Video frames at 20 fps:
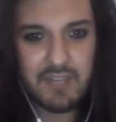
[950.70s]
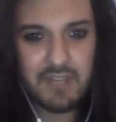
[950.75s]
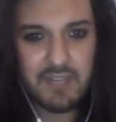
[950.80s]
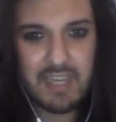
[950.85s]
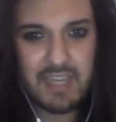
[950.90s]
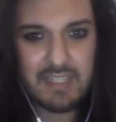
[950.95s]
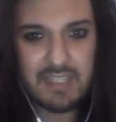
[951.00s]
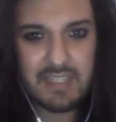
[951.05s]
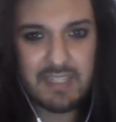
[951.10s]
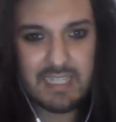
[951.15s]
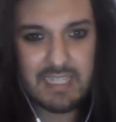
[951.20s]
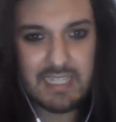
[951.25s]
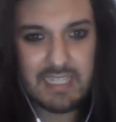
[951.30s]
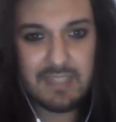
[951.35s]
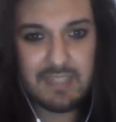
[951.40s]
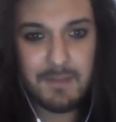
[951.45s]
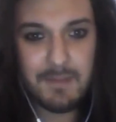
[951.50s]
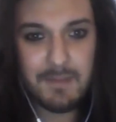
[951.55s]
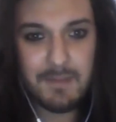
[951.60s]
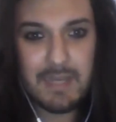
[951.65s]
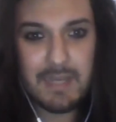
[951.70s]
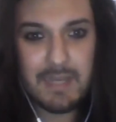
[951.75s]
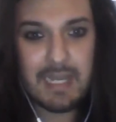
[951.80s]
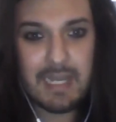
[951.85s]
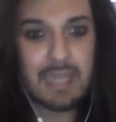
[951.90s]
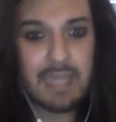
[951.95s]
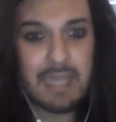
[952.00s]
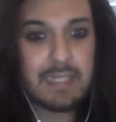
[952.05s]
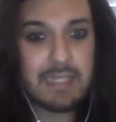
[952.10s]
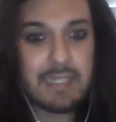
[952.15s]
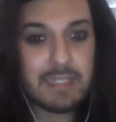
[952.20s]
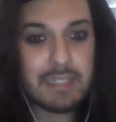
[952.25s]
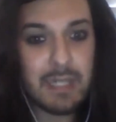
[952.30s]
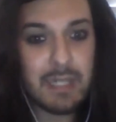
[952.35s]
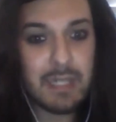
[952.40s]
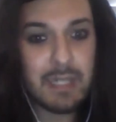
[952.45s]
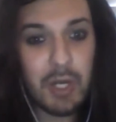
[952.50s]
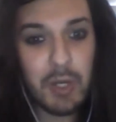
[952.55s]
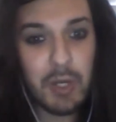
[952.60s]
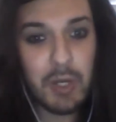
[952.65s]
kind mm. of ending. It's a bit like,
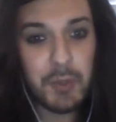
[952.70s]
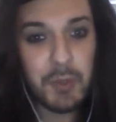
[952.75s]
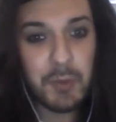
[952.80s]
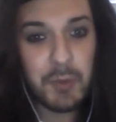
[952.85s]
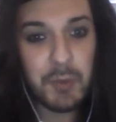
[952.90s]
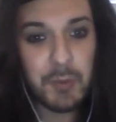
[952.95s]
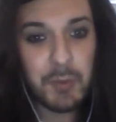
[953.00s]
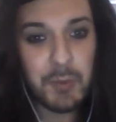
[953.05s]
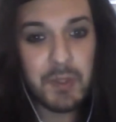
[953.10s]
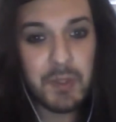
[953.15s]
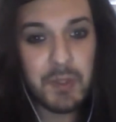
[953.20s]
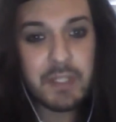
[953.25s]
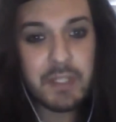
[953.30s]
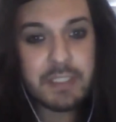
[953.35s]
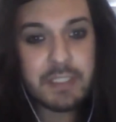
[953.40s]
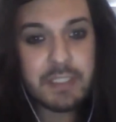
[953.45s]
oh,